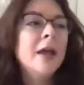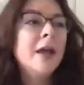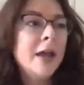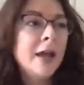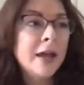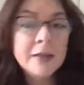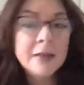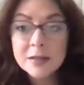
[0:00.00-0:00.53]

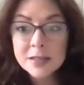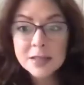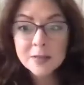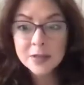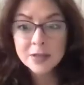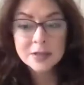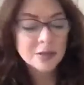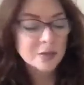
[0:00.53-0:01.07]
And that's
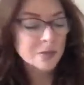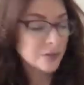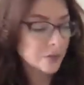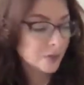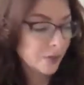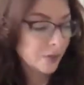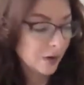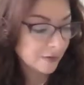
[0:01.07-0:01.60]
something that's always
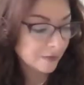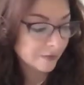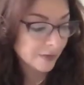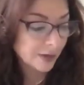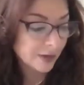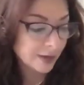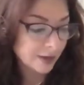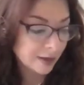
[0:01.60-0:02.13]
been part of
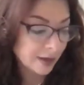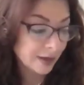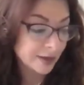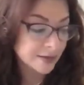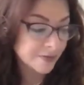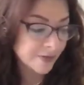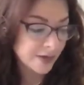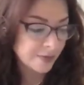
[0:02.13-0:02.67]
my, I
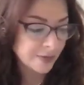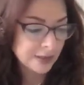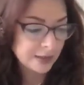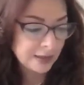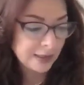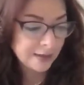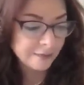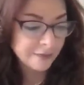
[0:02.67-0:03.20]
guess, family
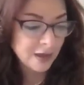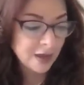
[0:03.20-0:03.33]
life.